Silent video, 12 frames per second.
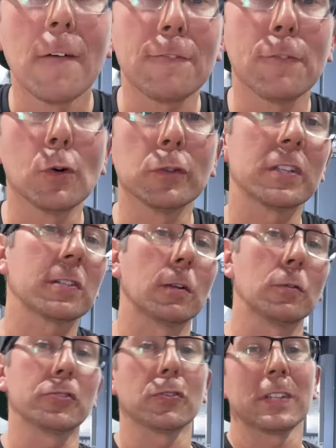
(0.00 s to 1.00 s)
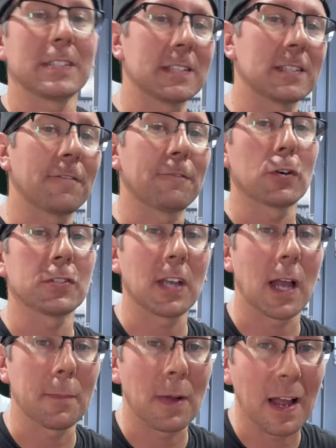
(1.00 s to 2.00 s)
Full disclosure, this is the first
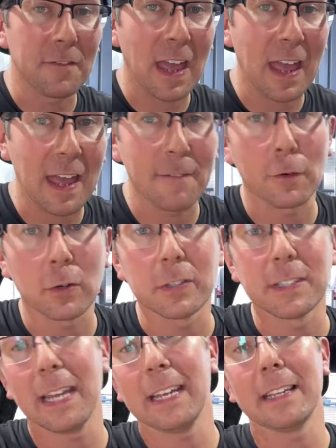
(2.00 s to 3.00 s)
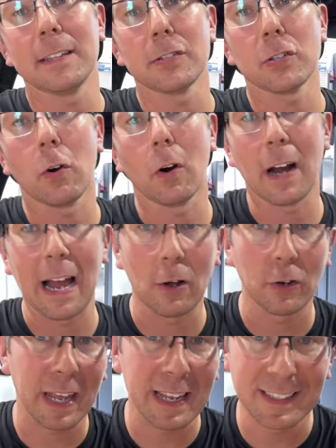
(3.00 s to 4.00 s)
time I've ever taken this car
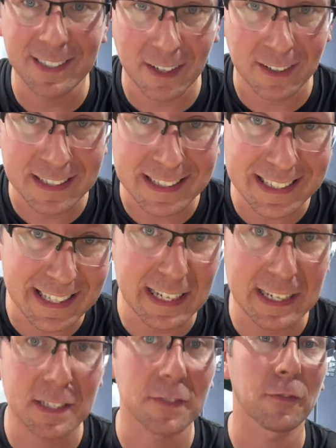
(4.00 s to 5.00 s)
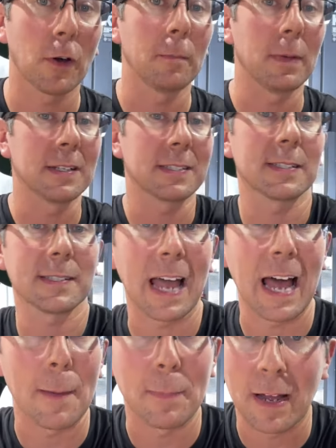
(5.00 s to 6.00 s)
out and done digs from a
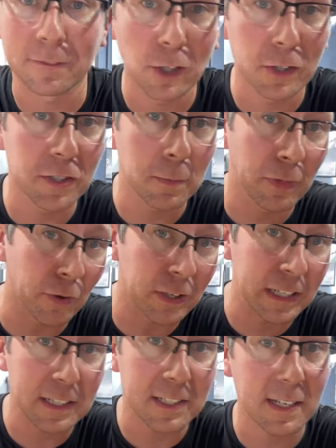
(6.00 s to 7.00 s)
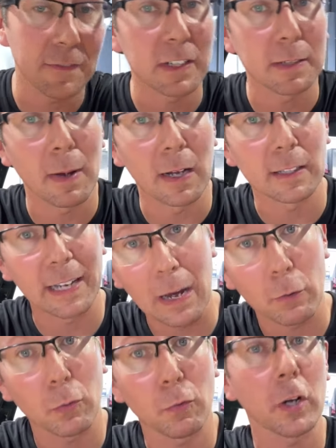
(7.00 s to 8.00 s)
stop. I've done some 30 to 70 mile an
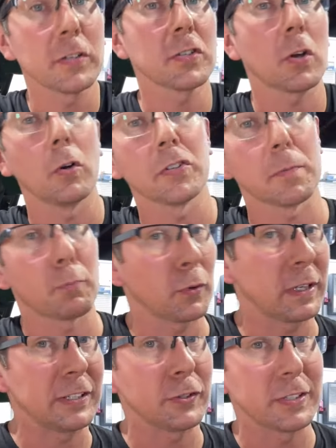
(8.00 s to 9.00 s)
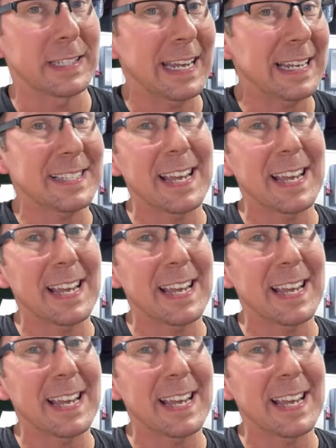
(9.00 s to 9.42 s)
hour runs on some pretty good days,